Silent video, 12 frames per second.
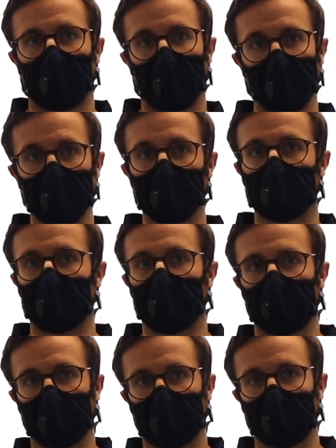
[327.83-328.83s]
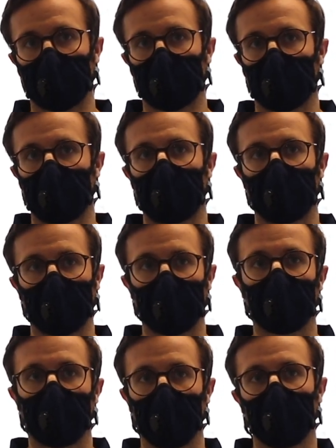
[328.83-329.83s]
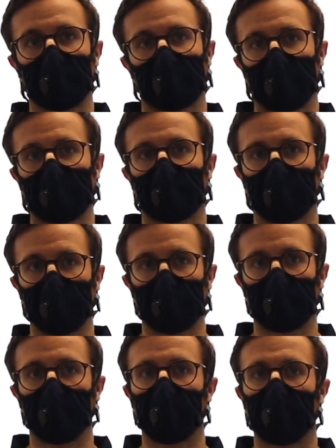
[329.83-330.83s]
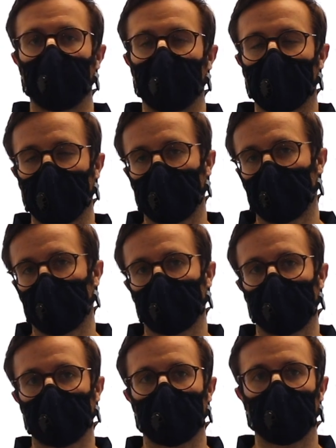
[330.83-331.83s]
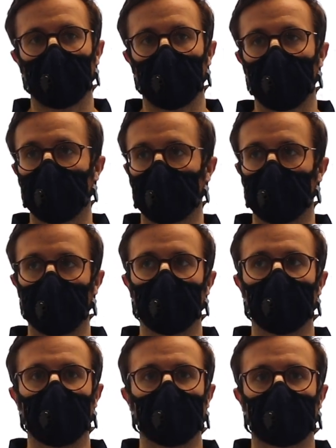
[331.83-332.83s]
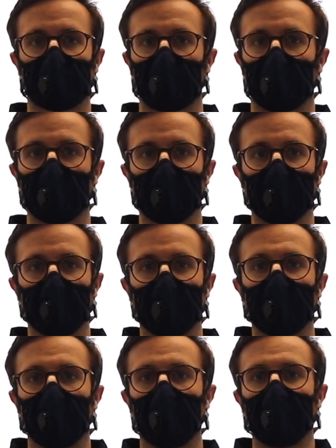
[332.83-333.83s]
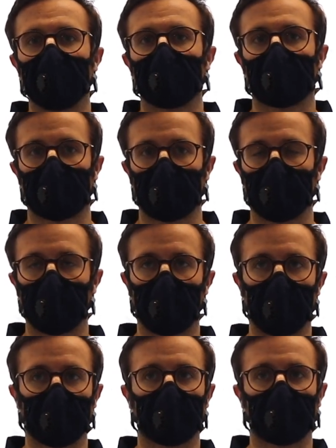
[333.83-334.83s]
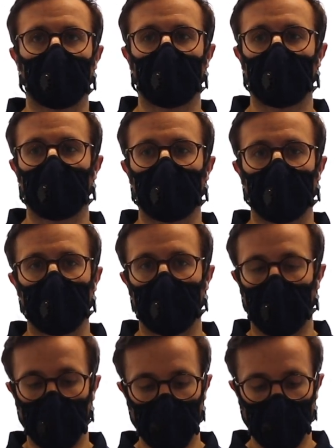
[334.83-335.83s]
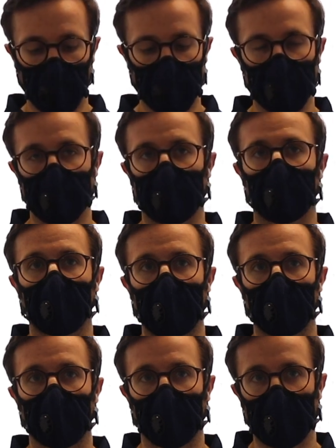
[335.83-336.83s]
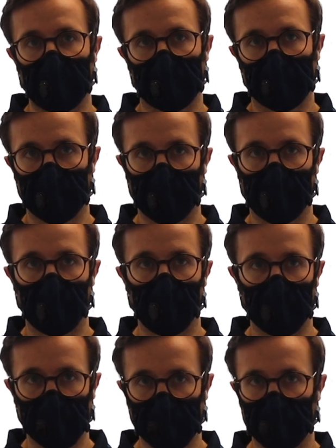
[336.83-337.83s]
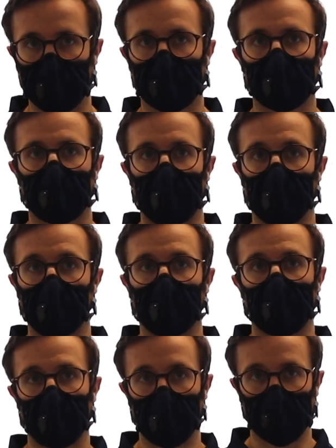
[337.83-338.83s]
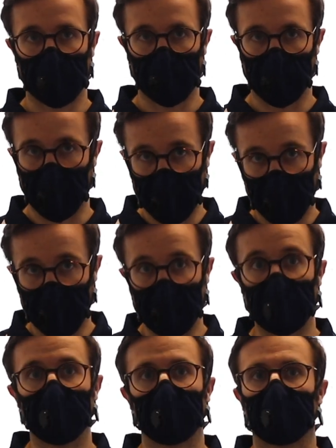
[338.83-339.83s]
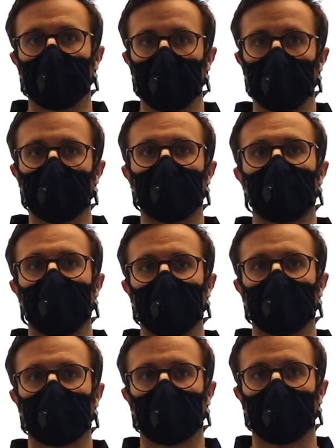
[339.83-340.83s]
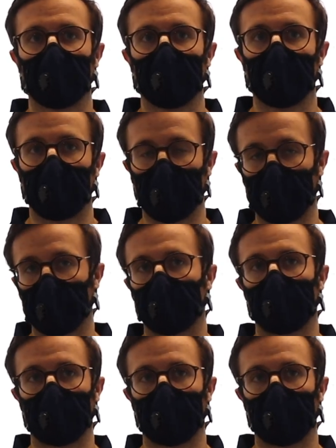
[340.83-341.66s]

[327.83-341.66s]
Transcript: injuries. So having a full assessment, full biomechanical assessment, what we can do is make sure that all the ground reaction forces and all the forces within your feet are,